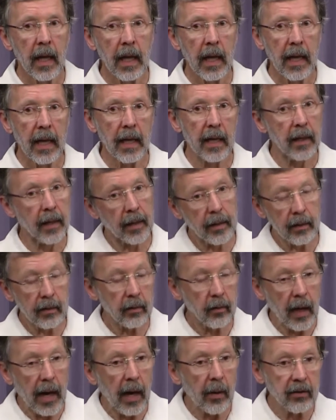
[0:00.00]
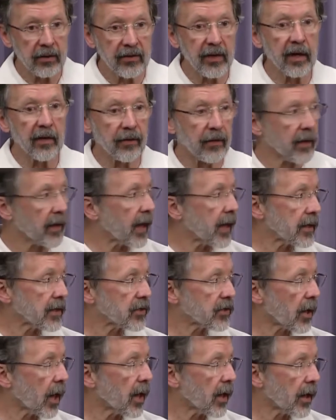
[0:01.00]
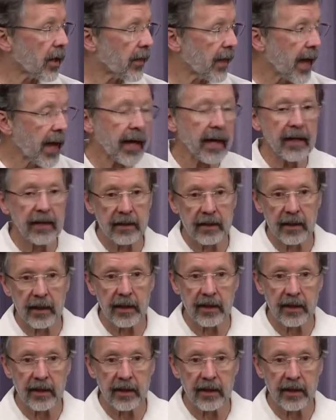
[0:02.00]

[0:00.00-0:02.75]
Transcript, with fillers: And, and I was there for that and saw that as,